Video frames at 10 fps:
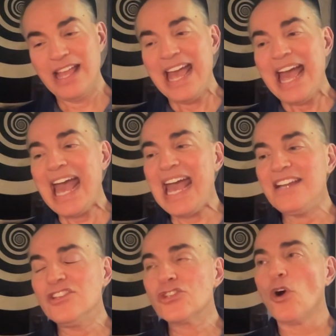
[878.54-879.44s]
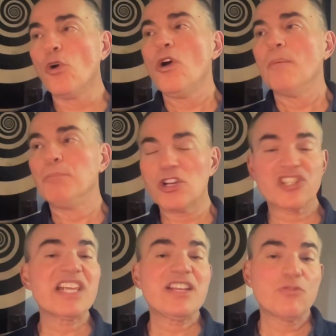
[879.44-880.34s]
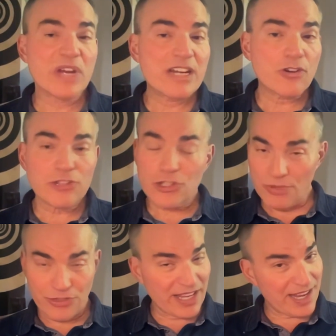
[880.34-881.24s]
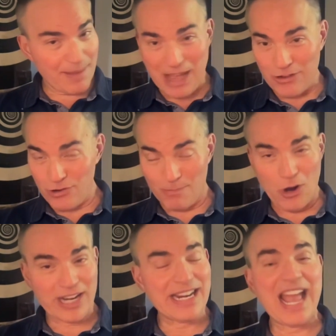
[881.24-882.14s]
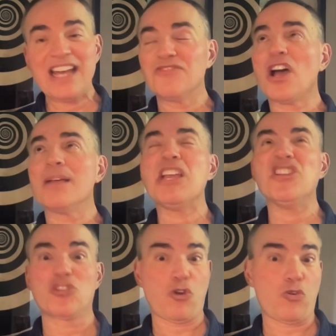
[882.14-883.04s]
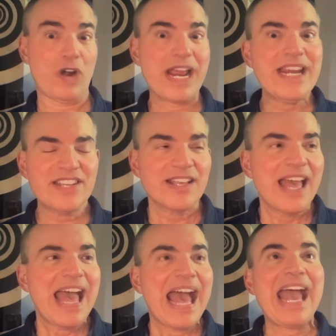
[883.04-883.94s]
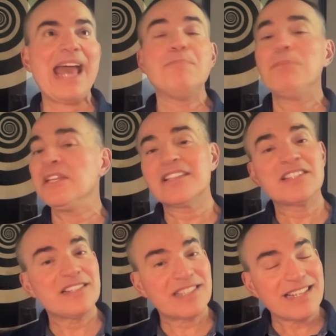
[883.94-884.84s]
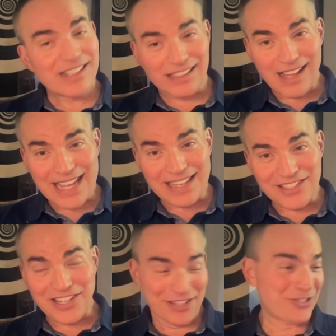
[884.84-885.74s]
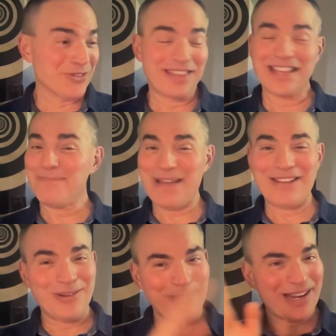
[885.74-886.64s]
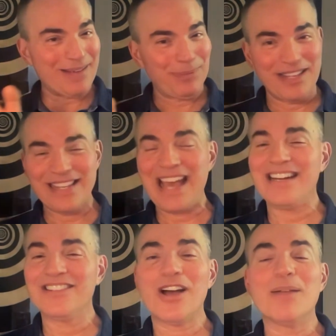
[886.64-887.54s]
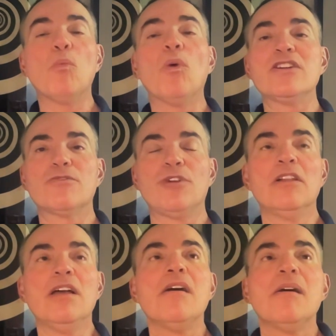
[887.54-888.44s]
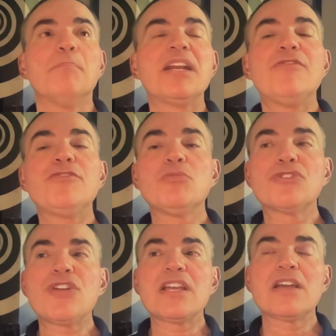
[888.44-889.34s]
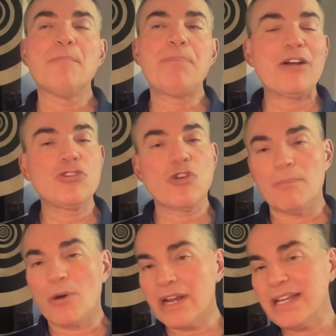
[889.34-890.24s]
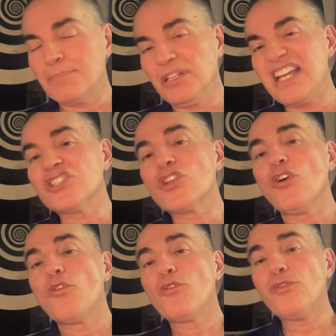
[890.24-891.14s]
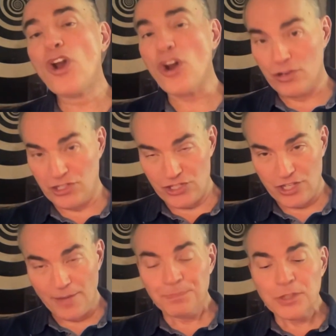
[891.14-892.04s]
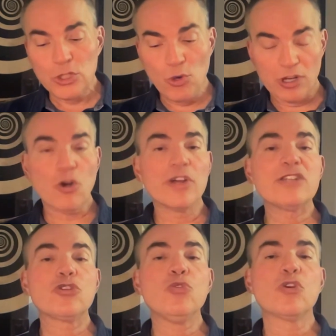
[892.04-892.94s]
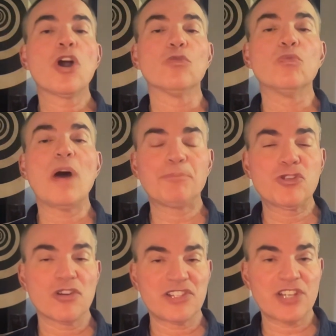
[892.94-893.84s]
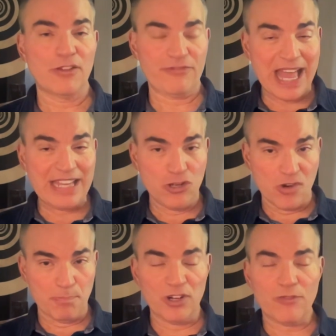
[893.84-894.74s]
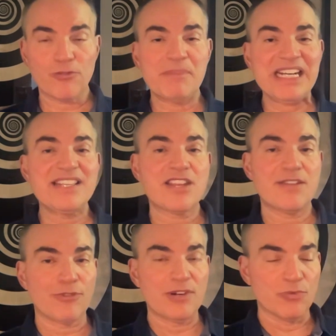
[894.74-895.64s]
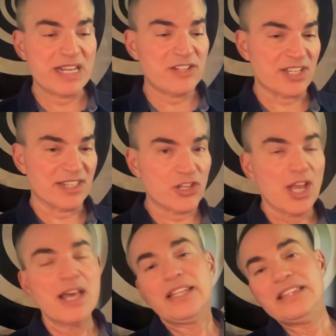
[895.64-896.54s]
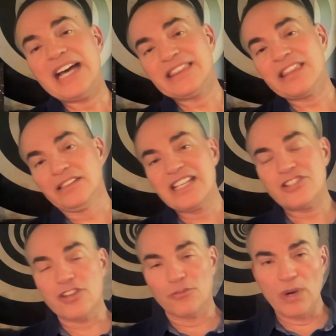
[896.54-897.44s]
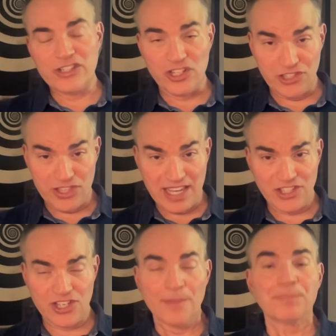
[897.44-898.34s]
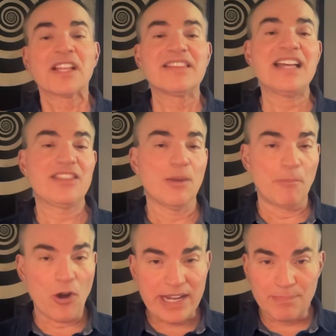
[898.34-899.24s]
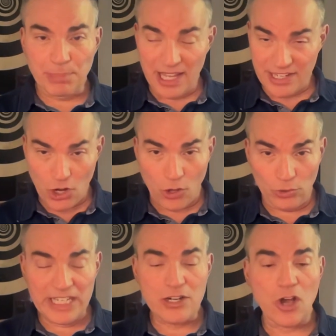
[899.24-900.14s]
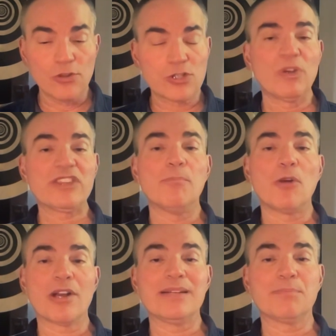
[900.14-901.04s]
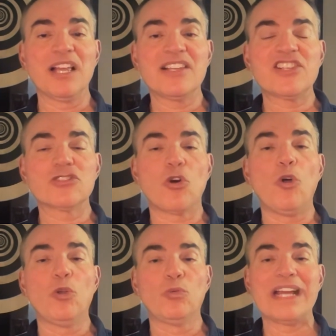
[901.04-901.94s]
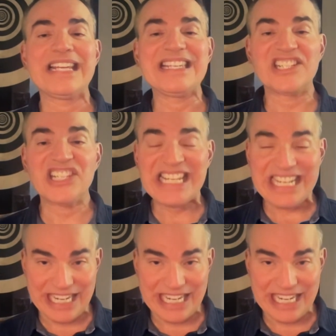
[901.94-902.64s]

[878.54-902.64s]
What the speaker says: And so books need readers. So thinking about your market ahead of time is great. And businesses need clients. So thinking about your marketplace ahead of time, wonderful. But if you think about your marketplace first, you're going to corrupt yourself and your book for many different reasons not the least of which is this, that the marketplace only knows what the marketplace has already seen.